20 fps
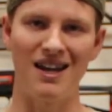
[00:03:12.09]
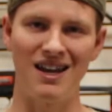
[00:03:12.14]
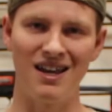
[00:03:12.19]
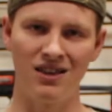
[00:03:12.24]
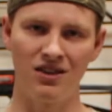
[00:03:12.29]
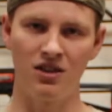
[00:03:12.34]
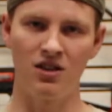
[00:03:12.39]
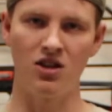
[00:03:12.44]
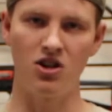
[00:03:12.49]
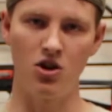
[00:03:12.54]

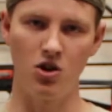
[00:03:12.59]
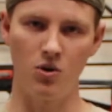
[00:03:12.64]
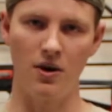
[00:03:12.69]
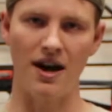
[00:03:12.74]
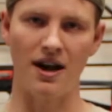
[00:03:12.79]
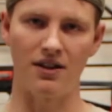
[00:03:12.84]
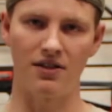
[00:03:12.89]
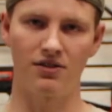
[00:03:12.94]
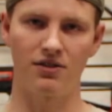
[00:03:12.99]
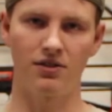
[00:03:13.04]
in the
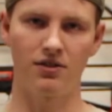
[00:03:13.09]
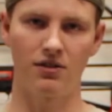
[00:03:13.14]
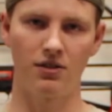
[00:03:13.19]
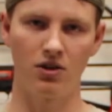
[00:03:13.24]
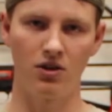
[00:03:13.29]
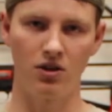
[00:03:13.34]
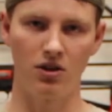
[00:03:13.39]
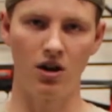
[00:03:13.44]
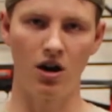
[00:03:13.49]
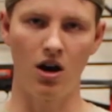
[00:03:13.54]
U.S.
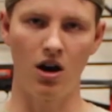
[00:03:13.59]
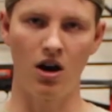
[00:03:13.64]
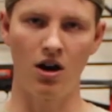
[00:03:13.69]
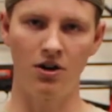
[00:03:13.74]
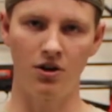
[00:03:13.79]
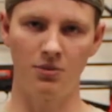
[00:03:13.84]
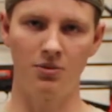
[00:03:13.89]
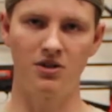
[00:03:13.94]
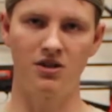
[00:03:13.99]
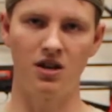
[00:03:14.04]

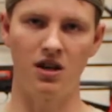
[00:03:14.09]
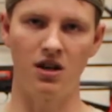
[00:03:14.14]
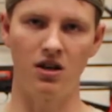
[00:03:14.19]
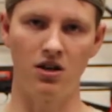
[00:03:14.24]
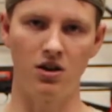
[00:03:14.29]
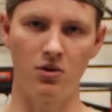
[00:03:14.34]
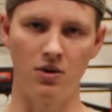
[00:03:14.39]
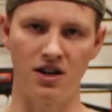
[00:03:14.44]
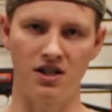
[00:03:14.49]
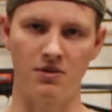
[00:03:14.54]
100%
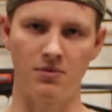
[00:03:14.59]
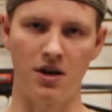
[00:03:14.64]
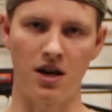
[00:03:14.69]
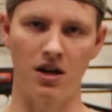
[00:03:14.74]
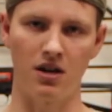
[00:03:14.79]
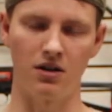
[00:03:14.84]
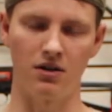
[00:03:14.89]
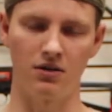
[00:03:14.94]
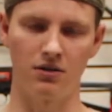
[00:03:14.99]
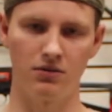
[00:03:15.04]
U.S.
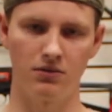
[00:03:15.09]
made.